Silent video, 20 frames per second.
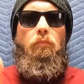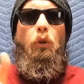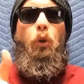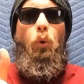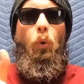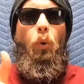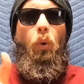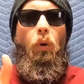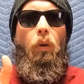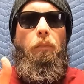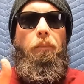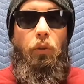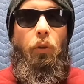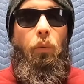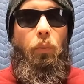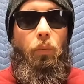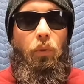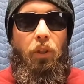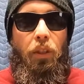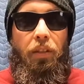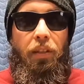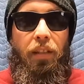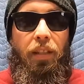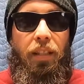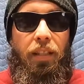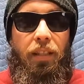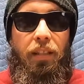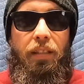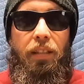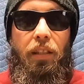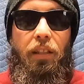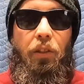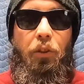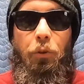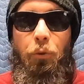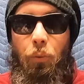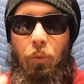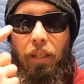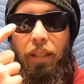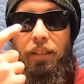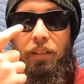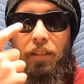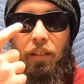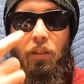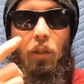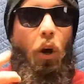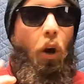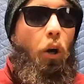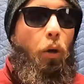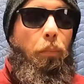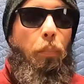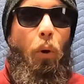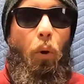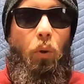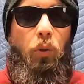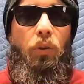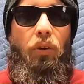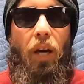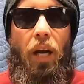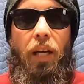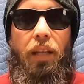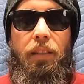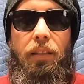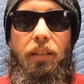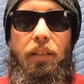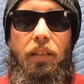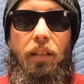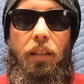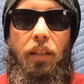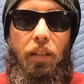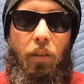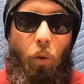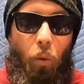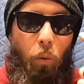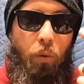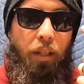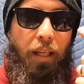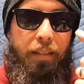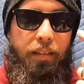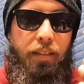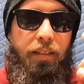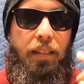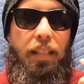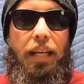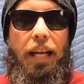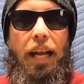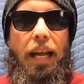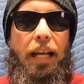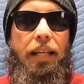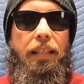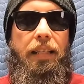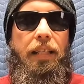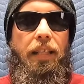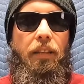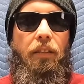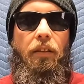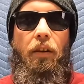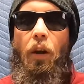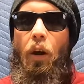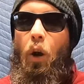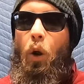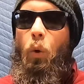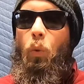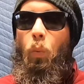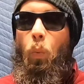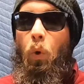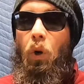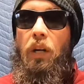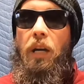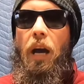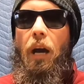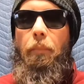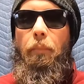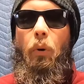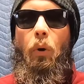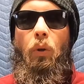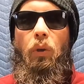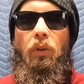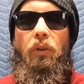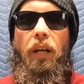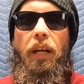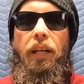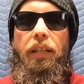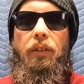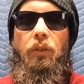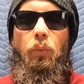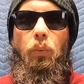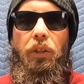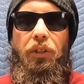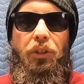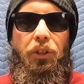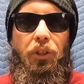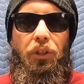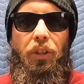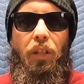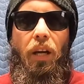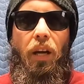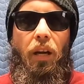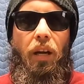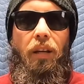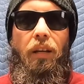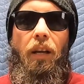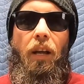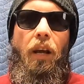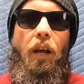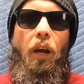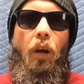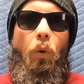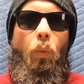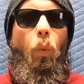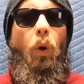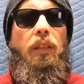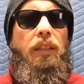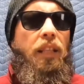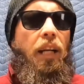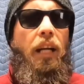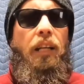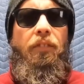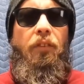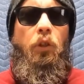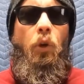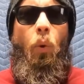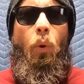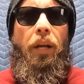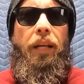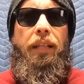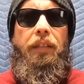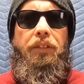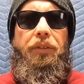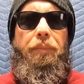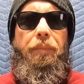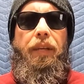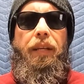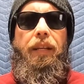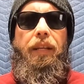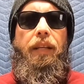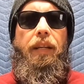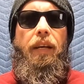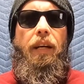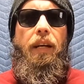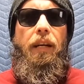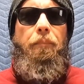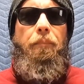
cool. So the other thing is that the new lenses are polarized. The old lenses that I had in here were not polarized, which was kind of annoying to me.